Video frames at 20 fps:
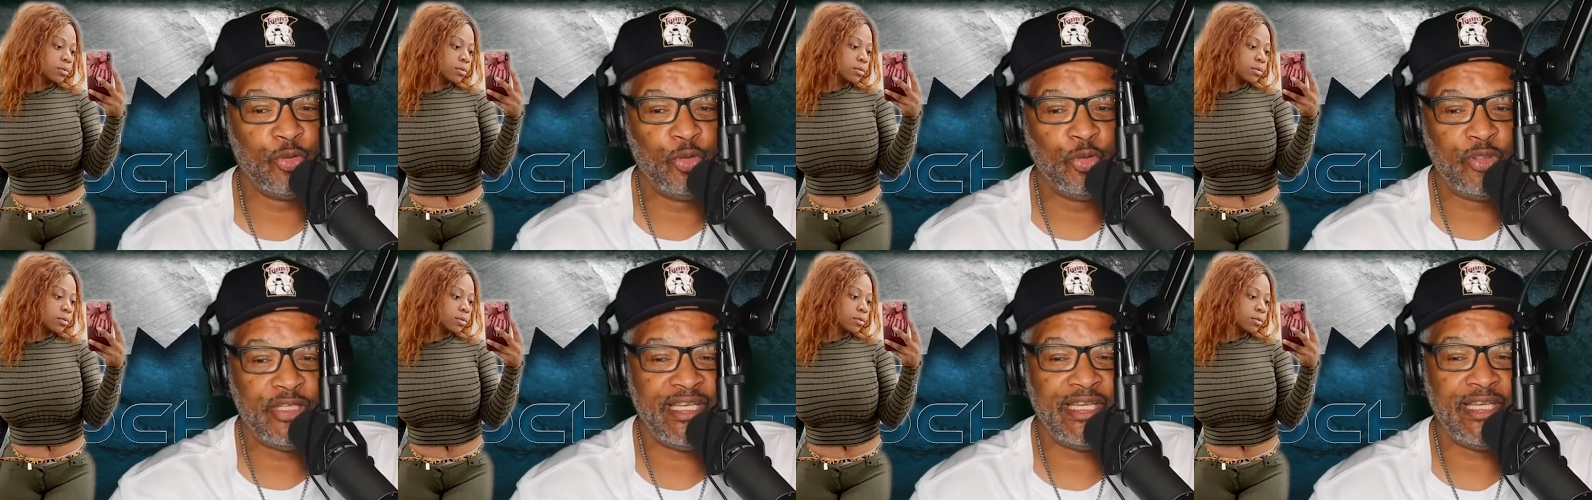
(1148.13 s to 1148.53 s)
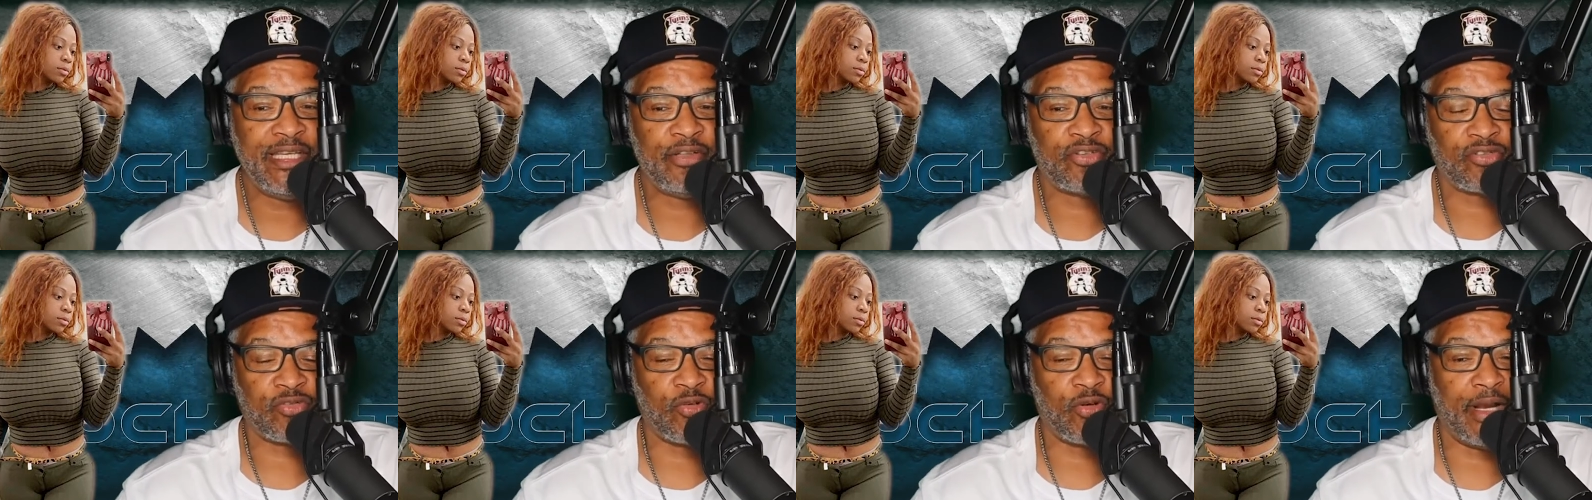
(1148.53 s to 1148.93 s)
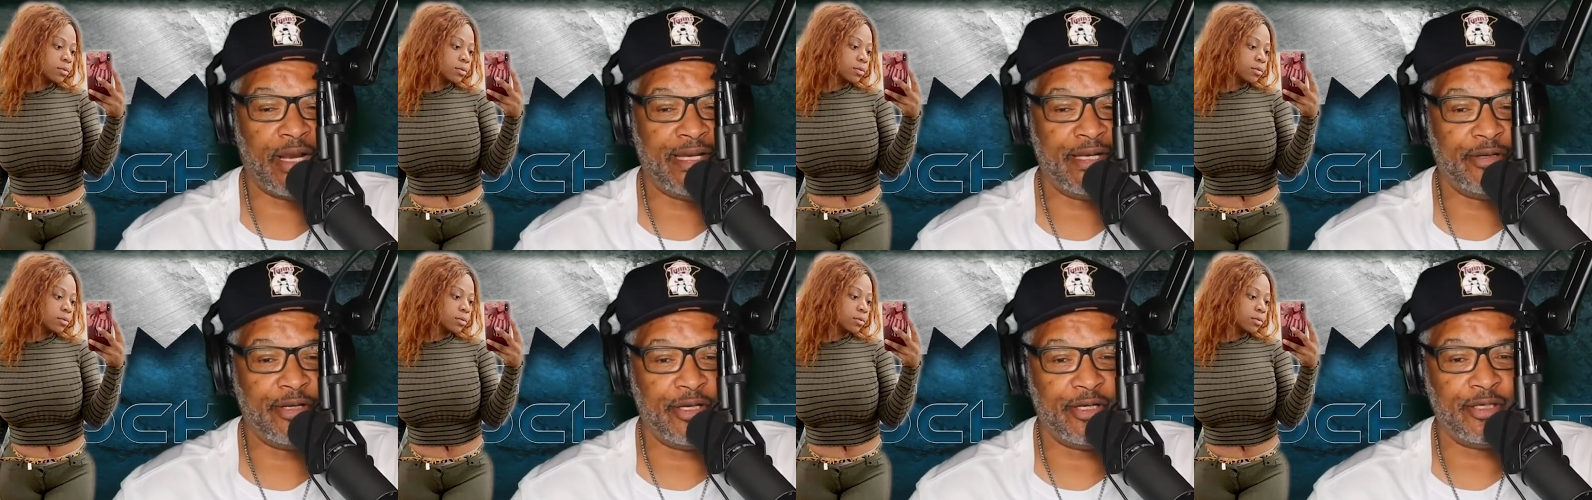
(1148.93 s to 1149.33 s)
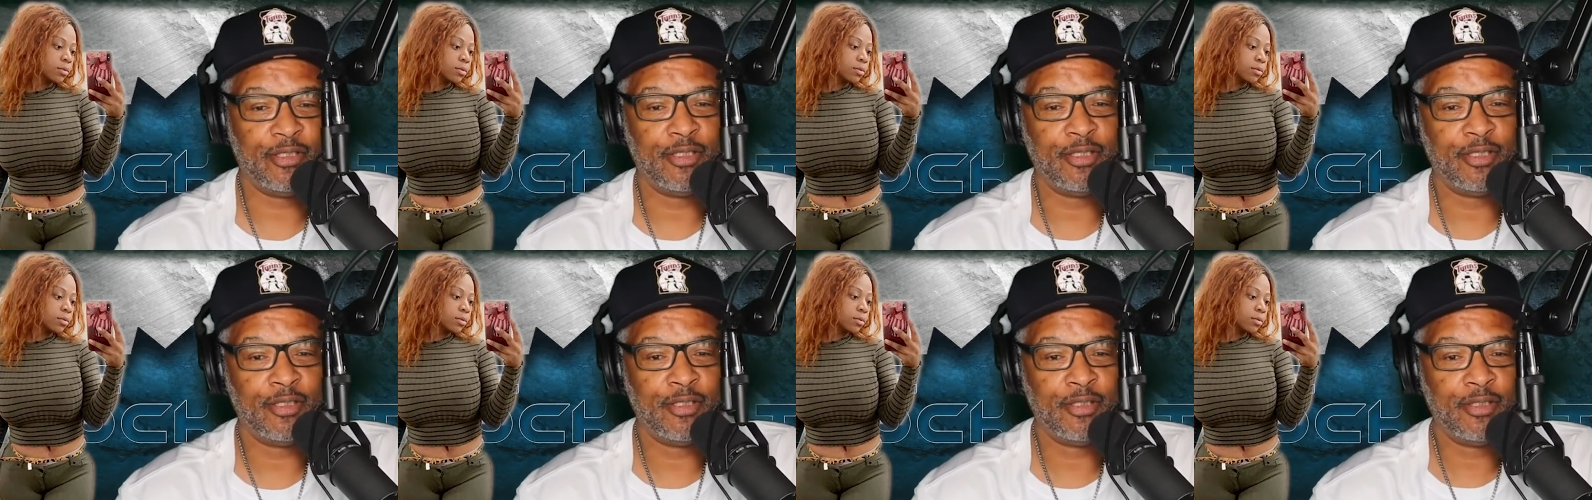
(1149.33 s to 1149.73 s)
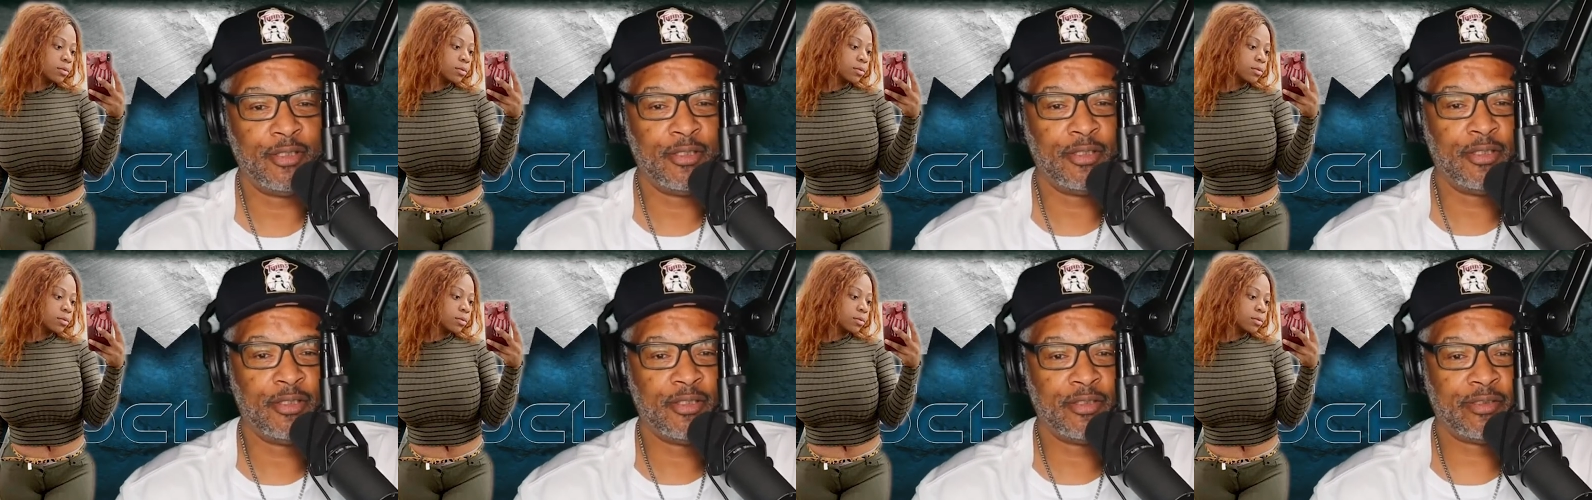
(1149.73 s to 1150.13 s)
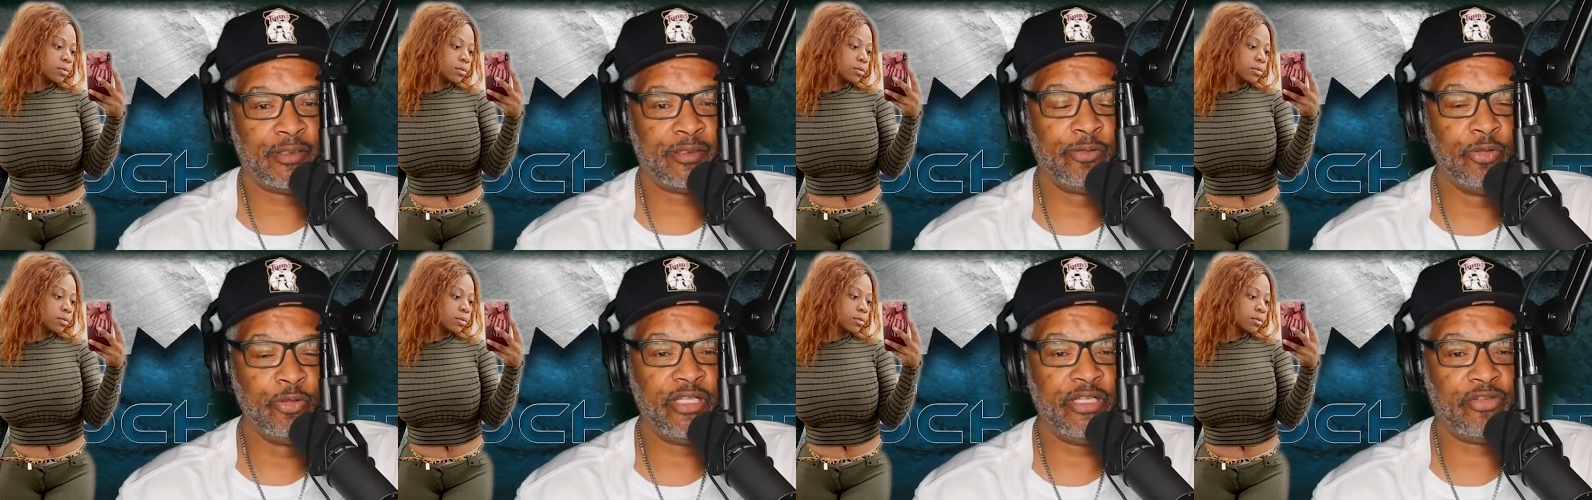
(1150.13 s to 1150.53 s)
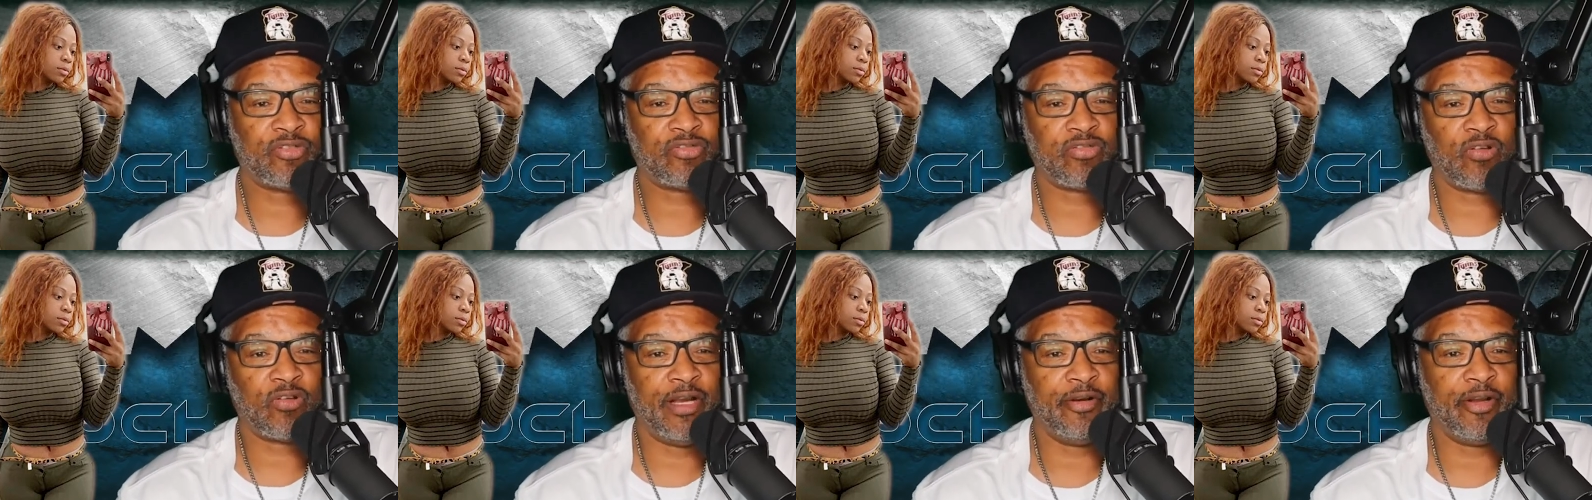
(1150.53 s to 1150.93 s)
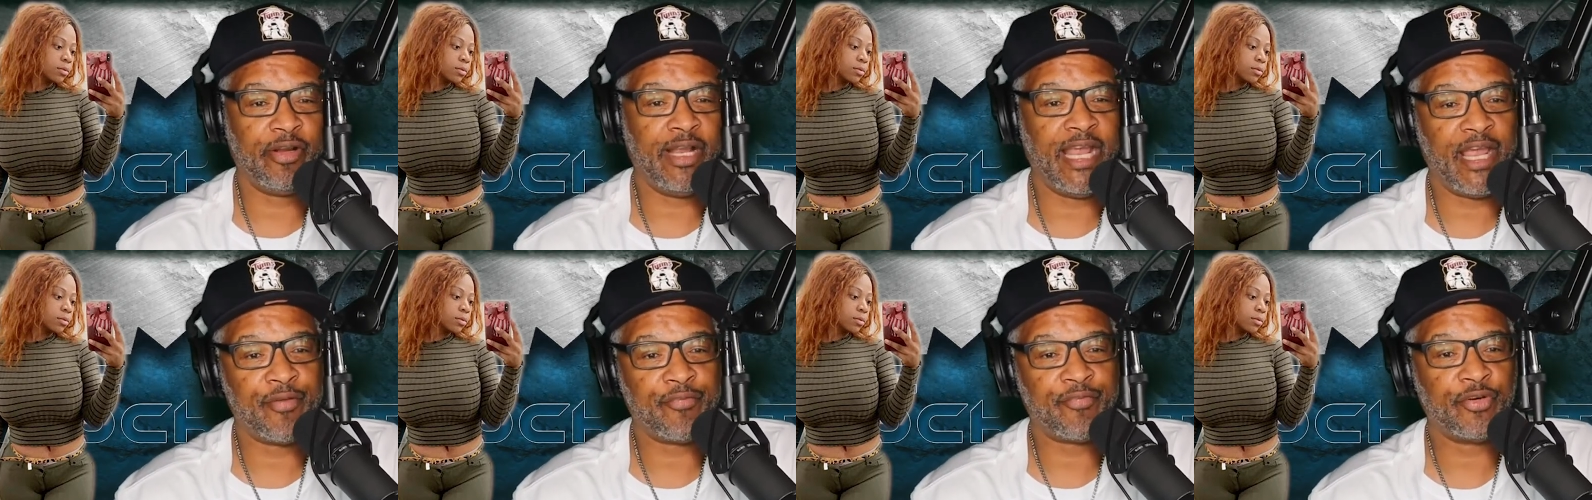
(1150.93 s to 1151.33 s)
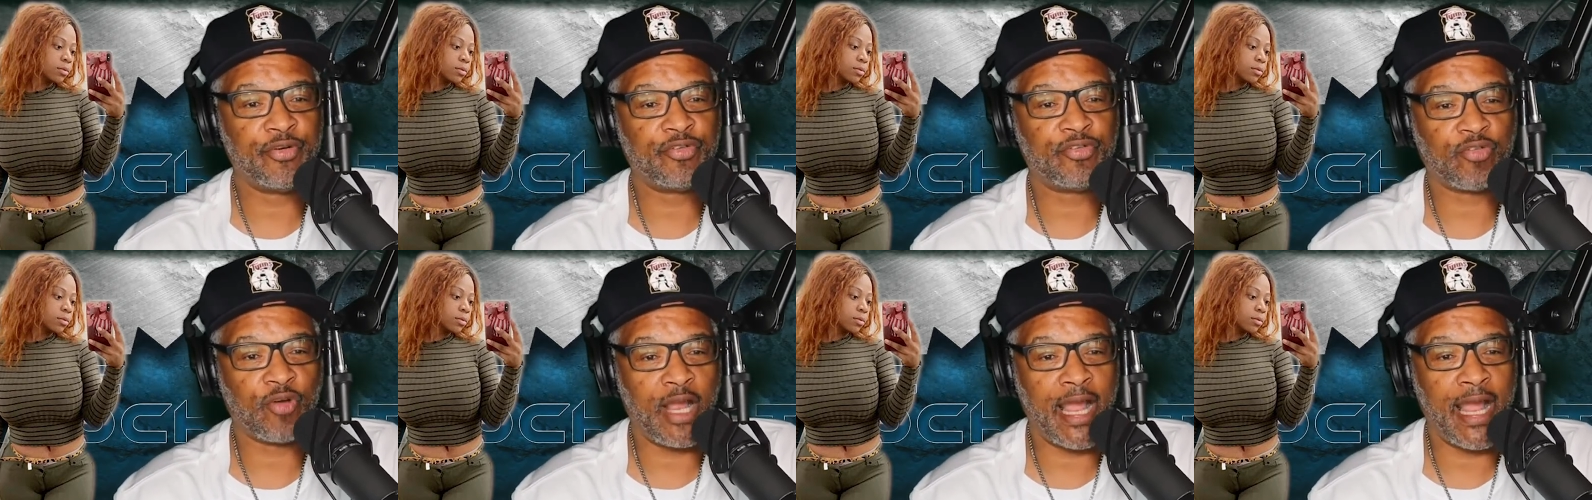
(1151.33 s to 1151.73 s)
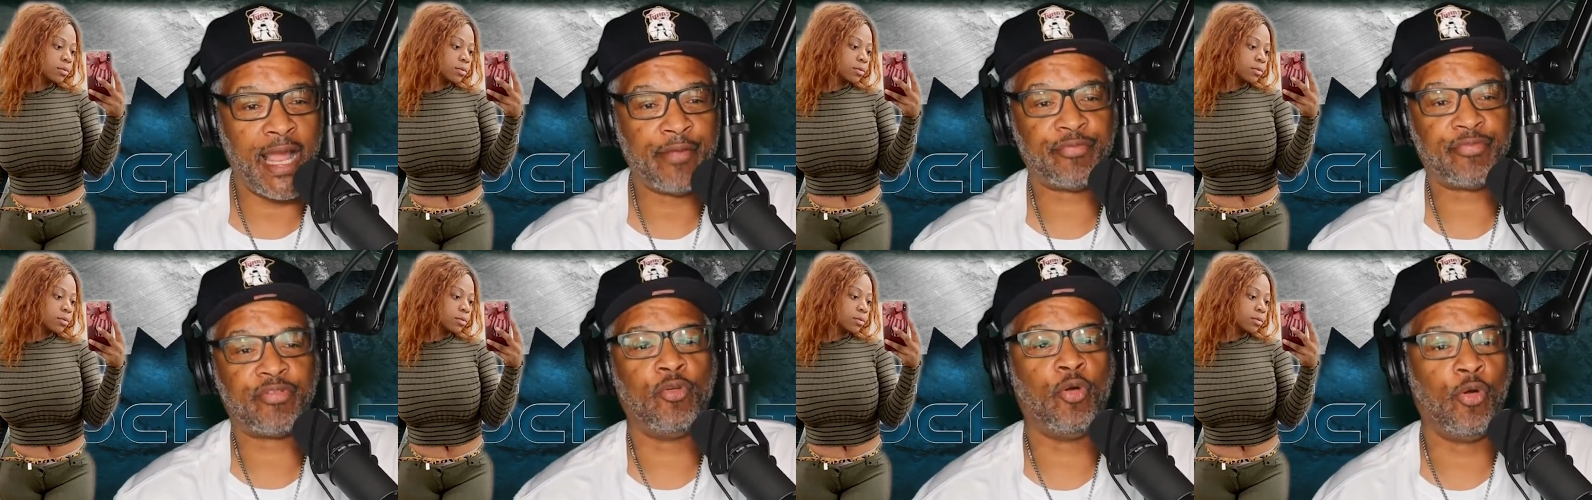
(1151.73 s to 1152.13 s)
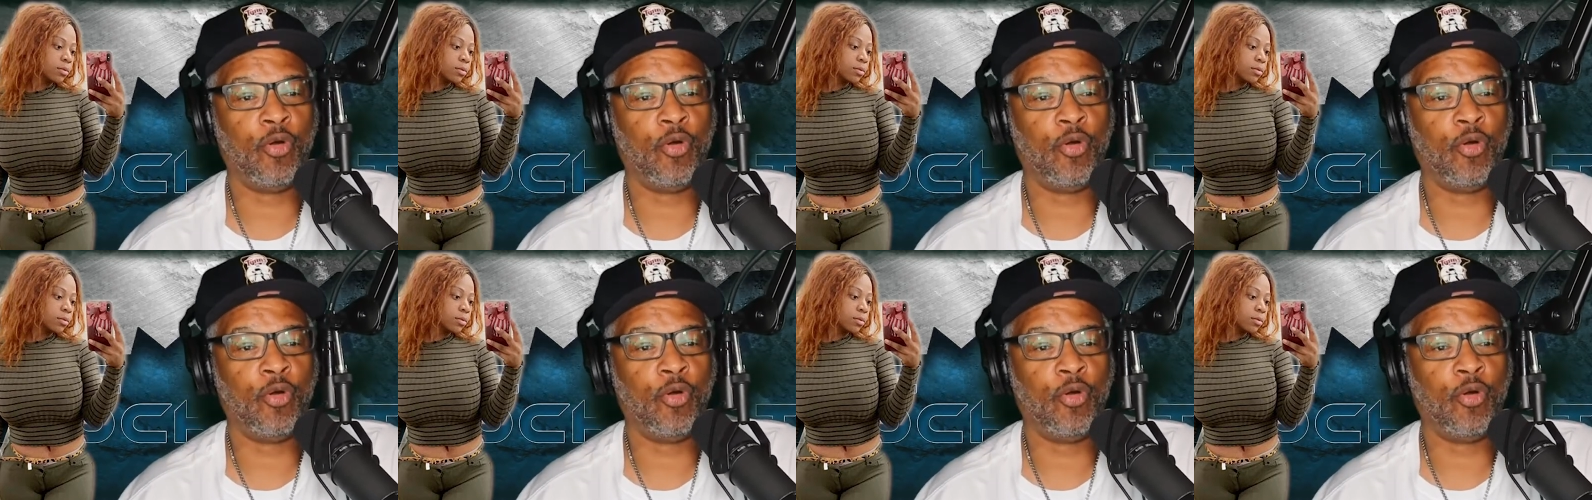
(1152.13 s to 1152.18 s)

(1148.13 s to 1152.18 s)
Speaker 1: Do the trainer ever drives,